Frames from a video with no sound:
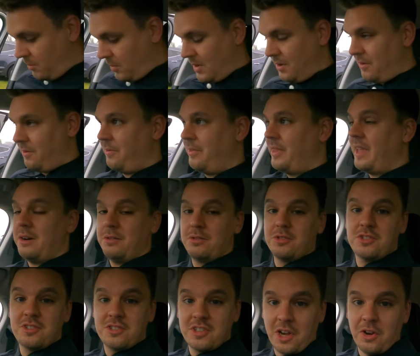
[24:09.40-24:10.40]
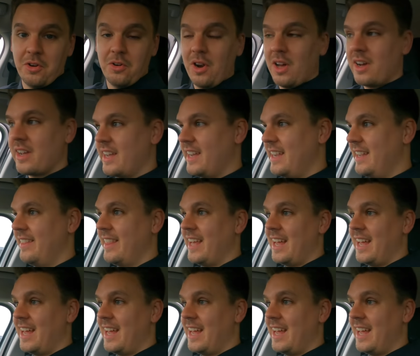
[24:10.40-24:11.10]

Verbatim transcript: Wow, that was so lucky.